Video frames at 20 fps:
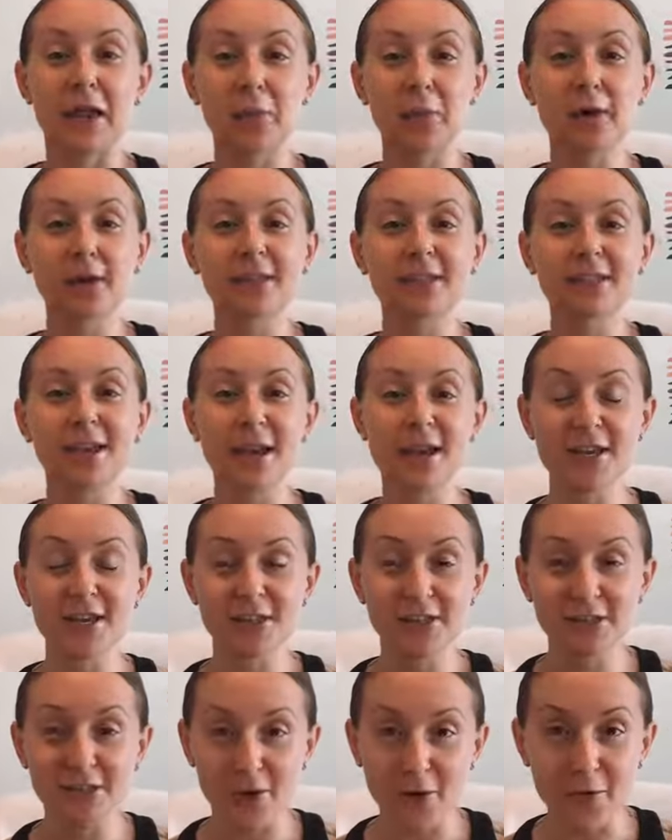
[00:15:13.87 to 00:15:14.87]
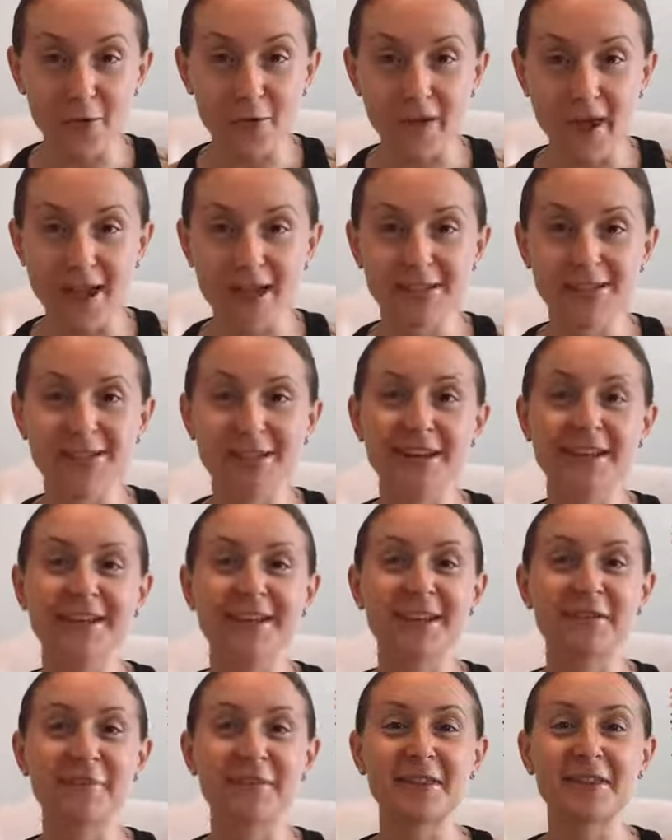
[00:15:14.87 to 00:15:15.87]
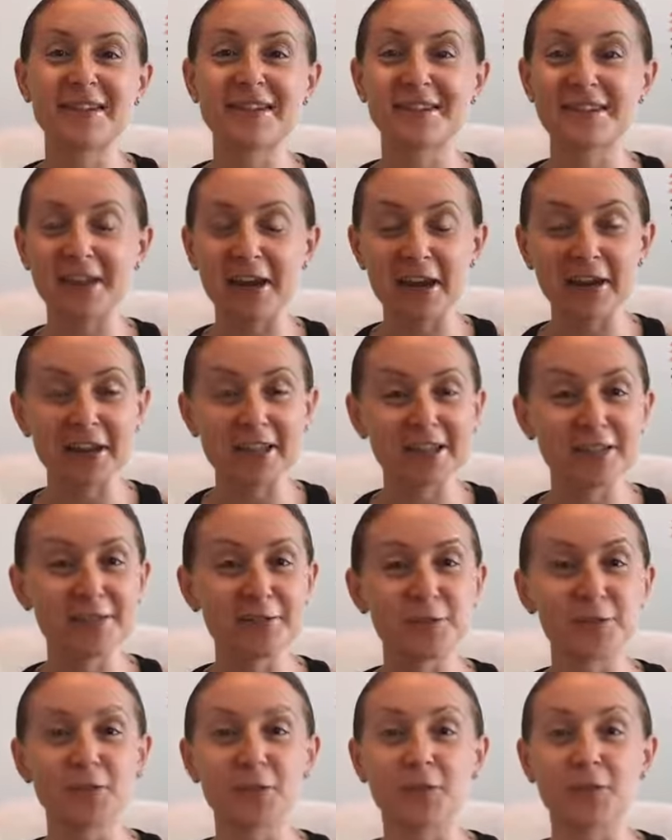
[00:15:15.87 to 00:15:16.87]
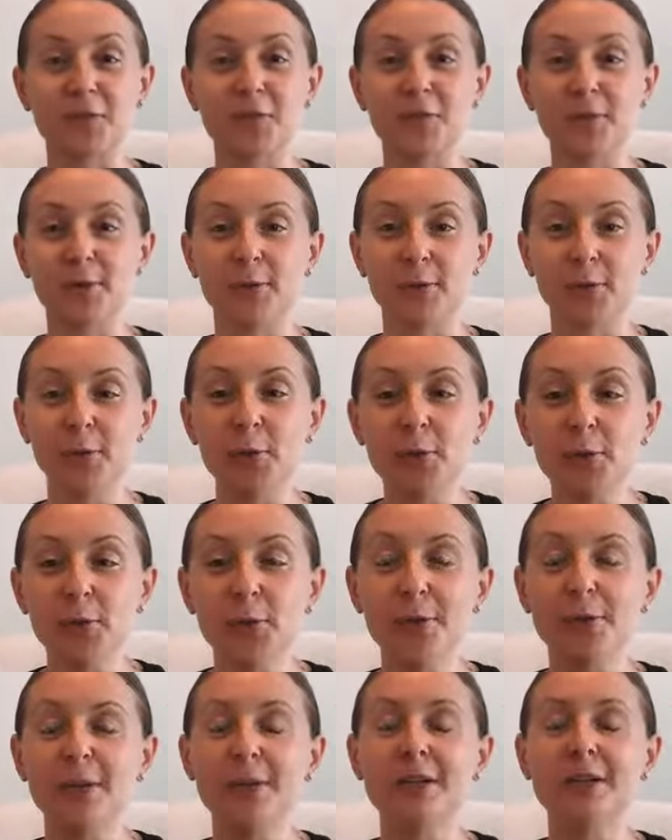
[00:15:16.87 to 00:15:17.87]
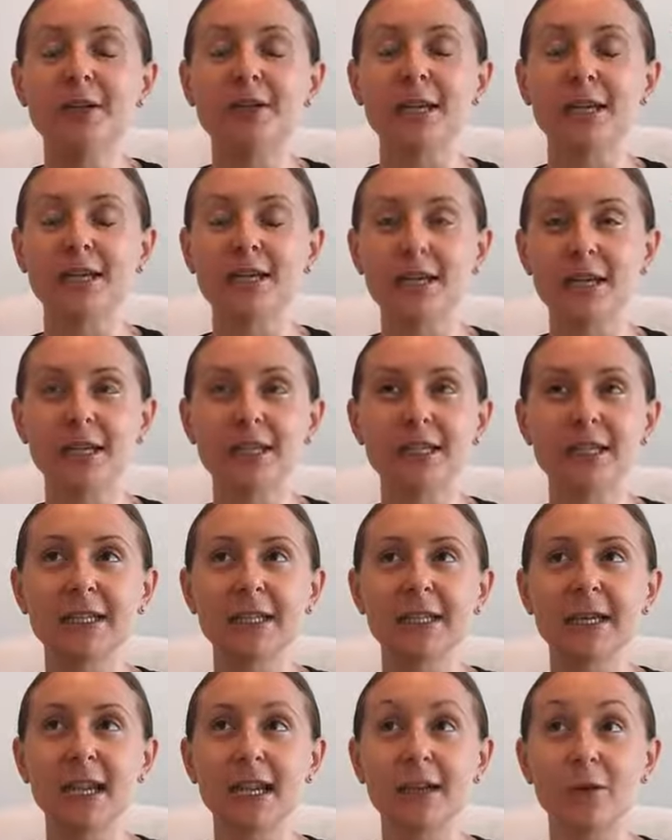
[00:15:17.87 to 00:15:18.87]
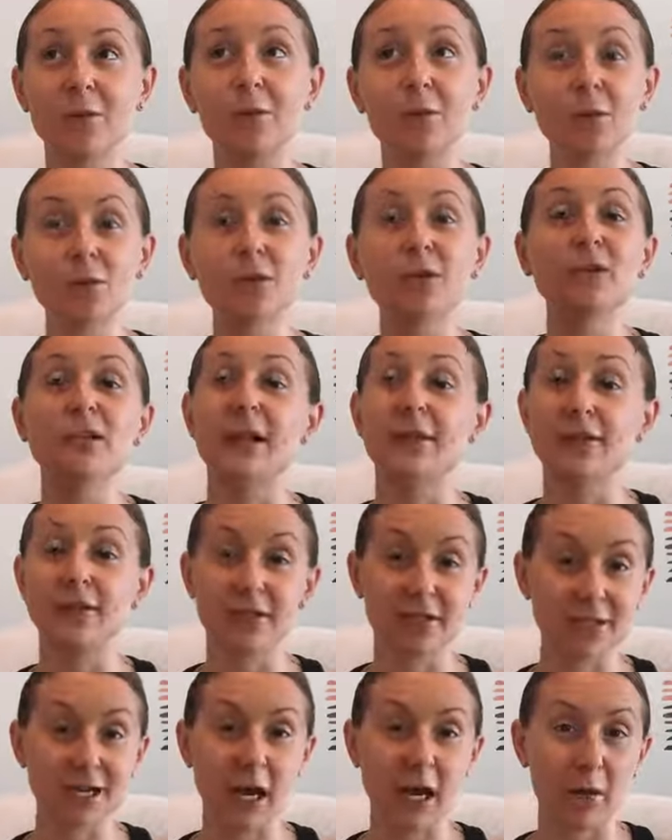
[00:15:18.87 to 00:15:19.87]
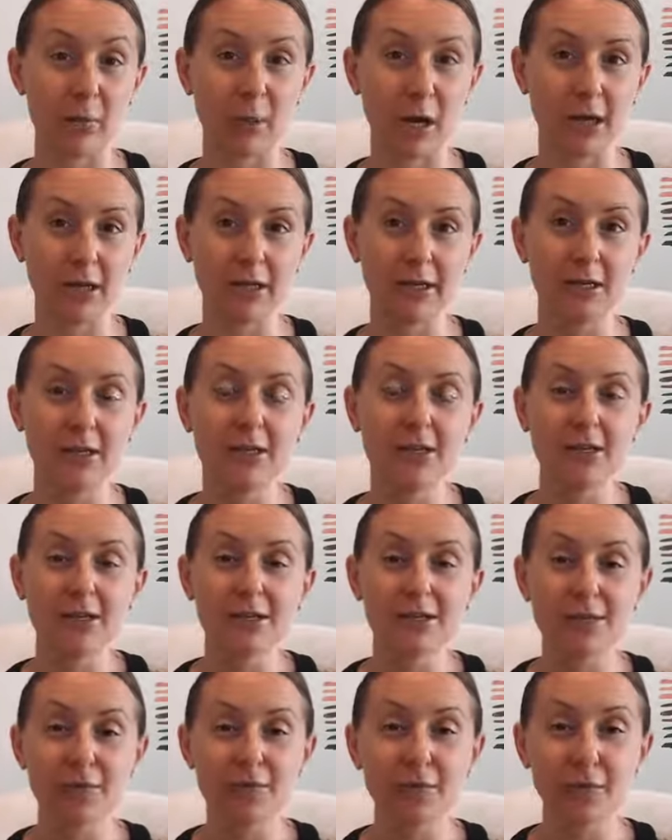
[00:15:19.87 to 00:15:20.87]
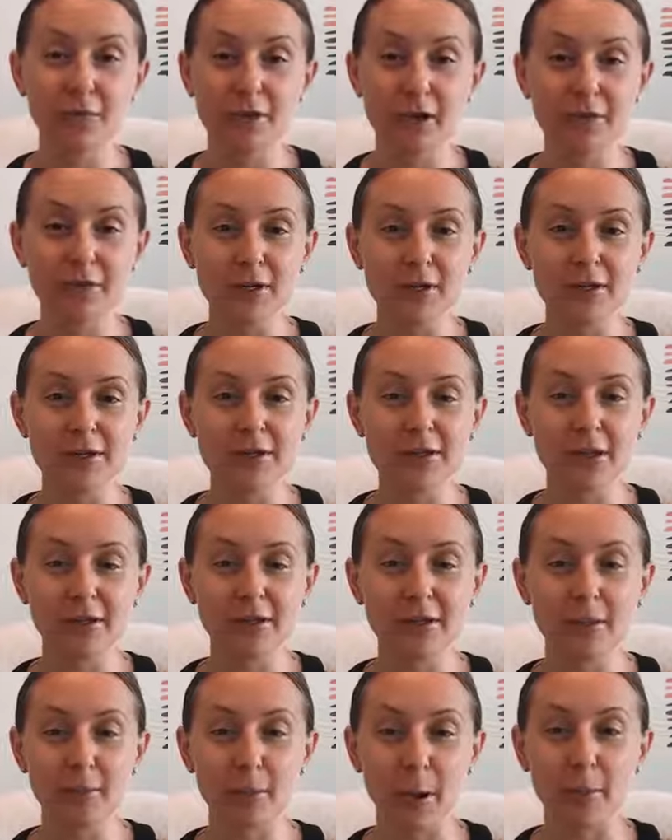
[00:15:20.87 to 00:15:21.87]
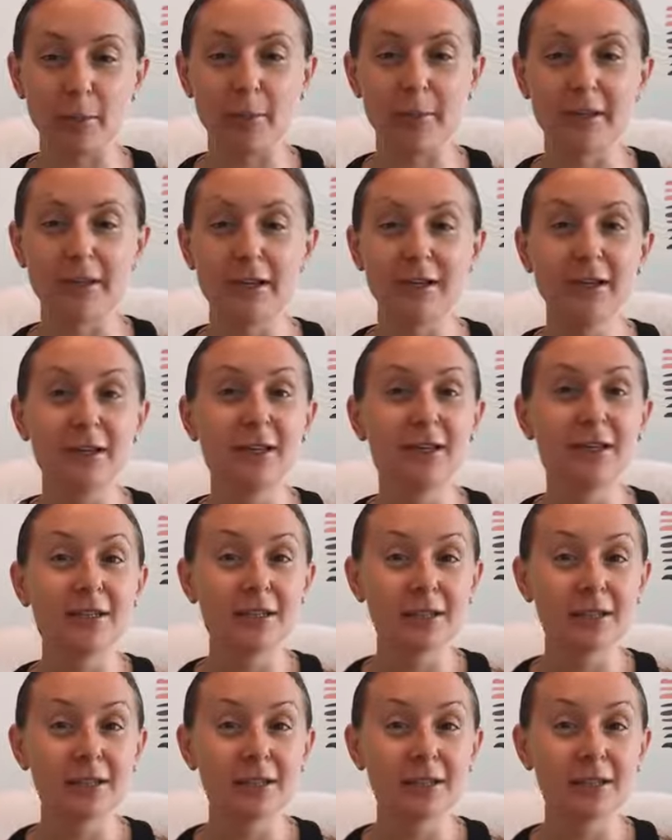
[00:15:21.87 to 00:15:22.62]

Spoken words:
It works so fast. Like within seconds, you start to feel cool, that tingly, and it will cool down your entire body. So if you've never used Young Living Peppermint,